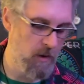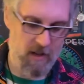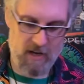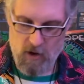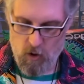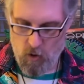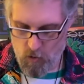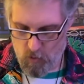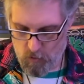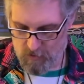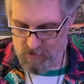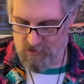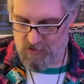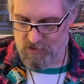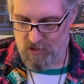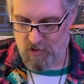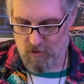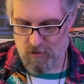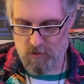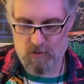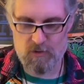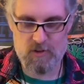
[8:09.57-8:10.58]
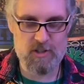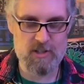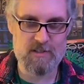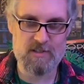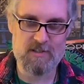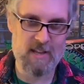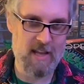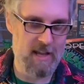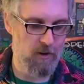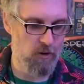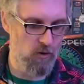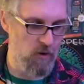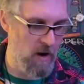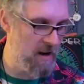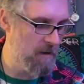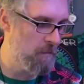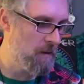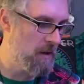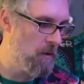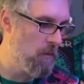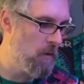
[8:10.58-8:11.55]
and it holds tune just
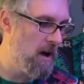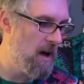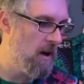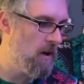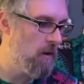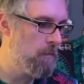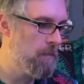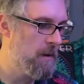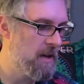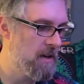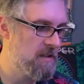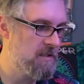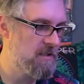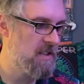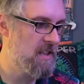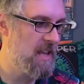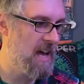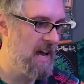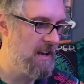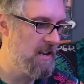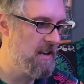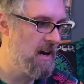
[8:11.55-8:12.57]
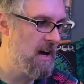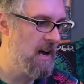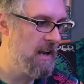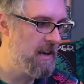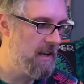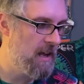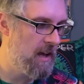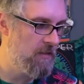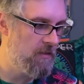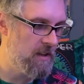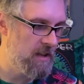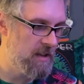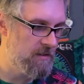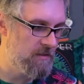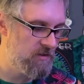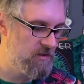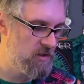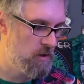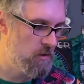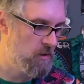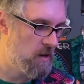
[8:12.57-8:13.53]
incredibly well because of that nut and these
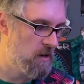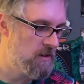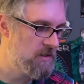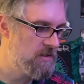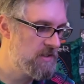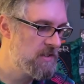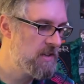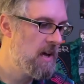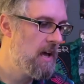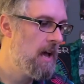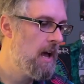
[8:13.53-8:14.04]
tuners.